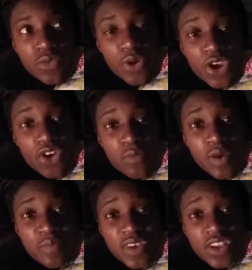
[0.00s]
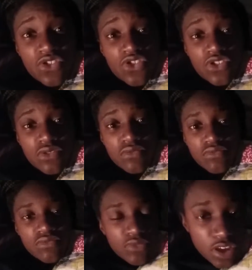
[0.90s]
working on my pitch.
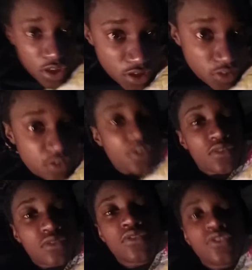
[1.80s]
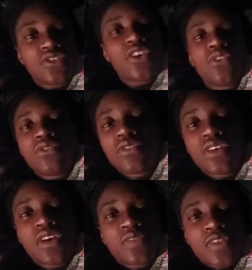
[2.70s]
So
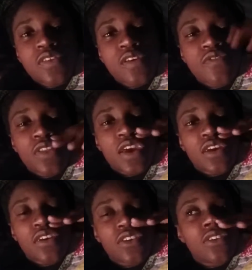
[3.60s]
I feel like